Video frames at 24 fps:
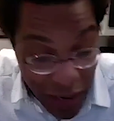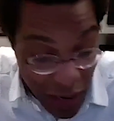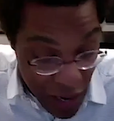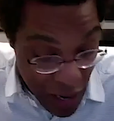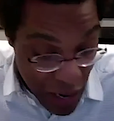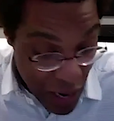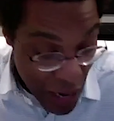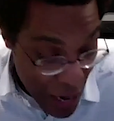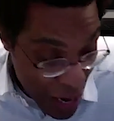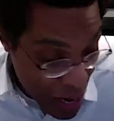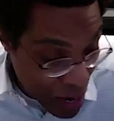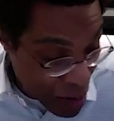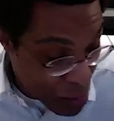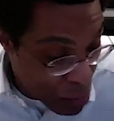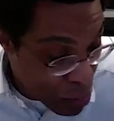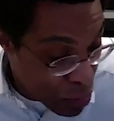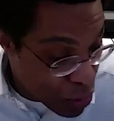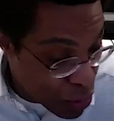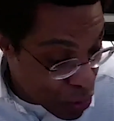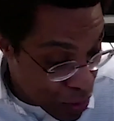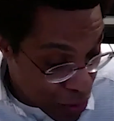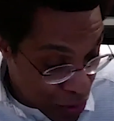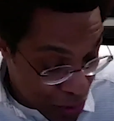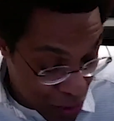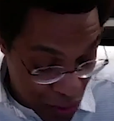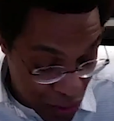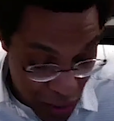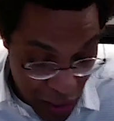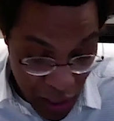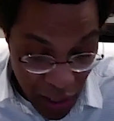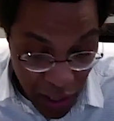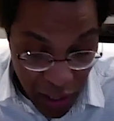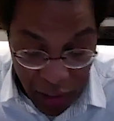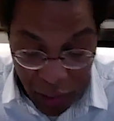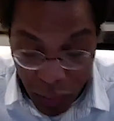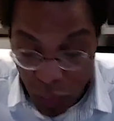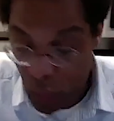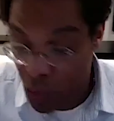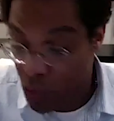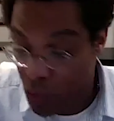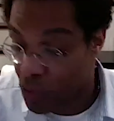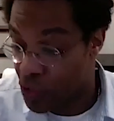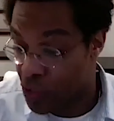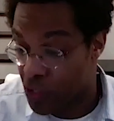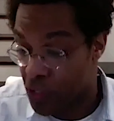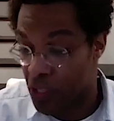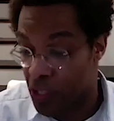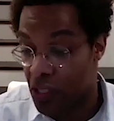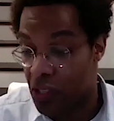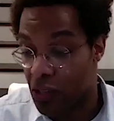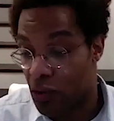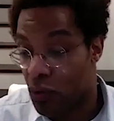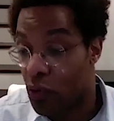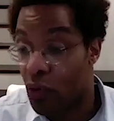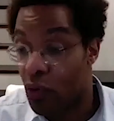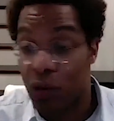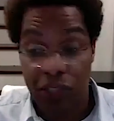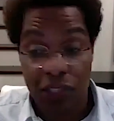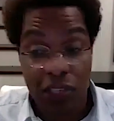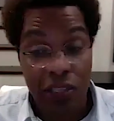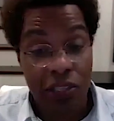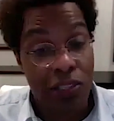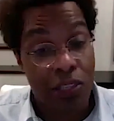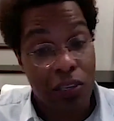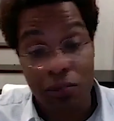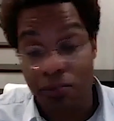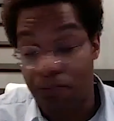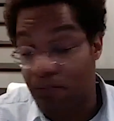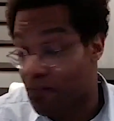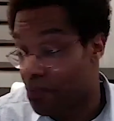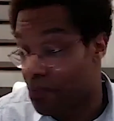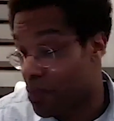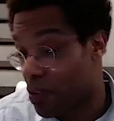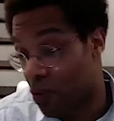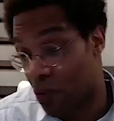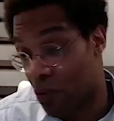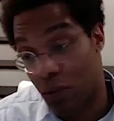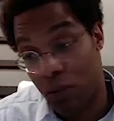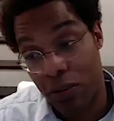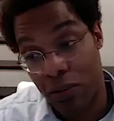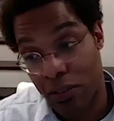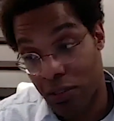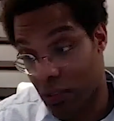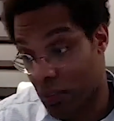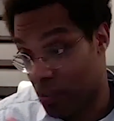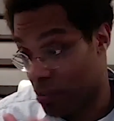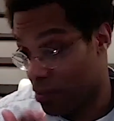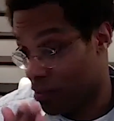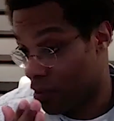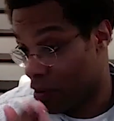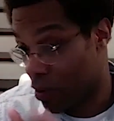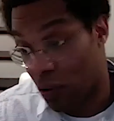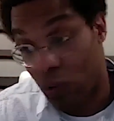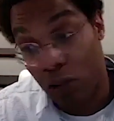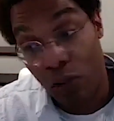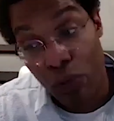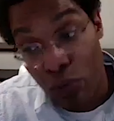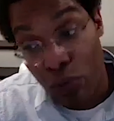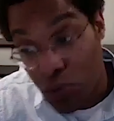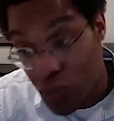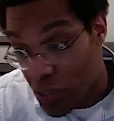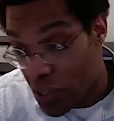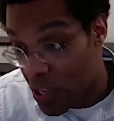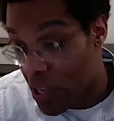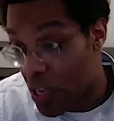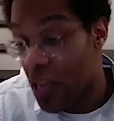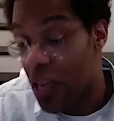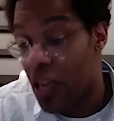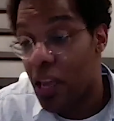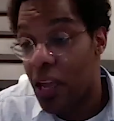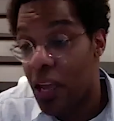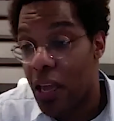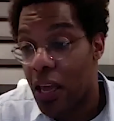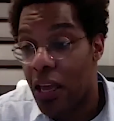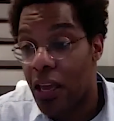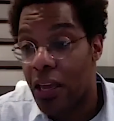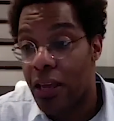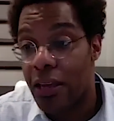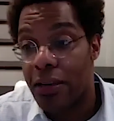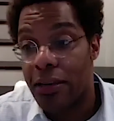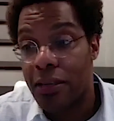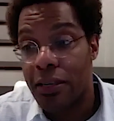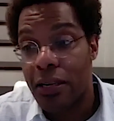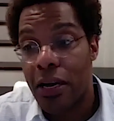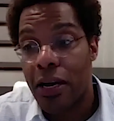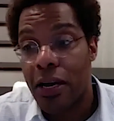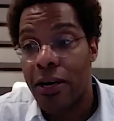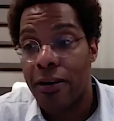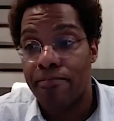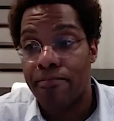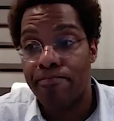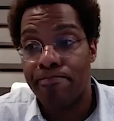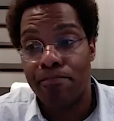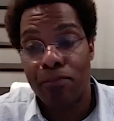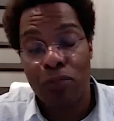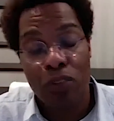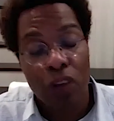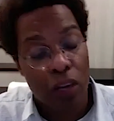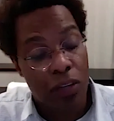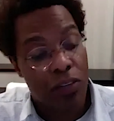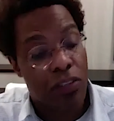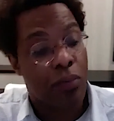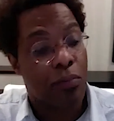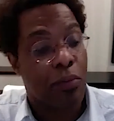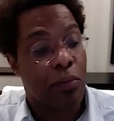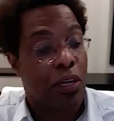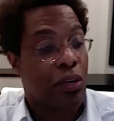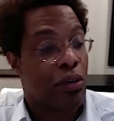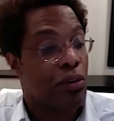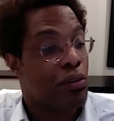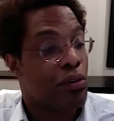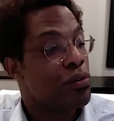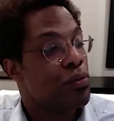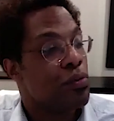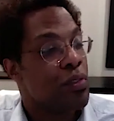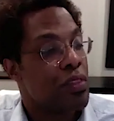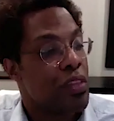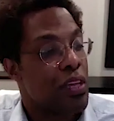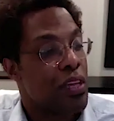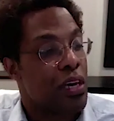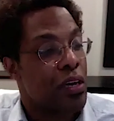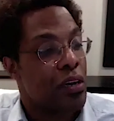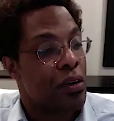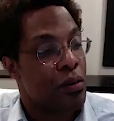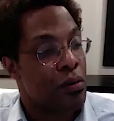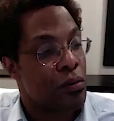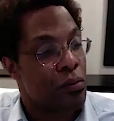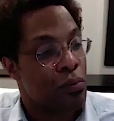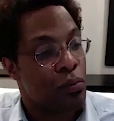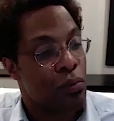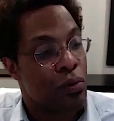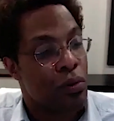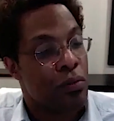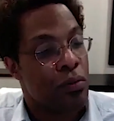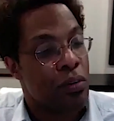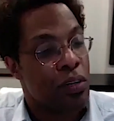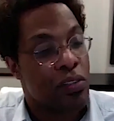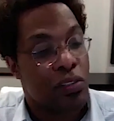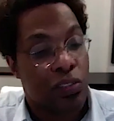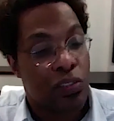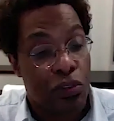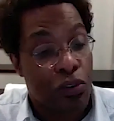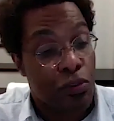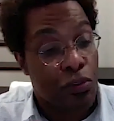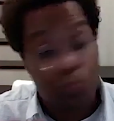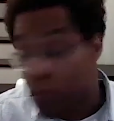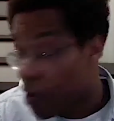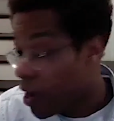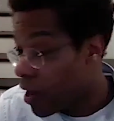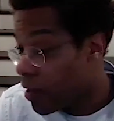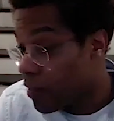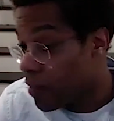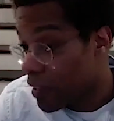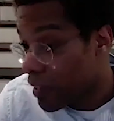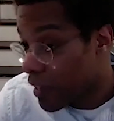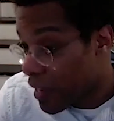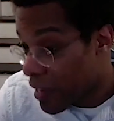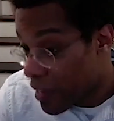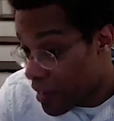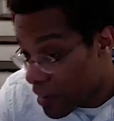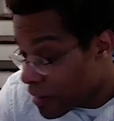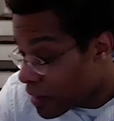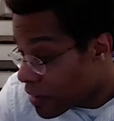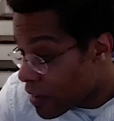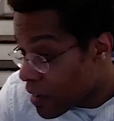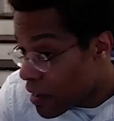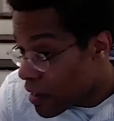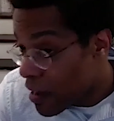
works in the court system. The courts are closed, and not somebody you'd think would consider private lending.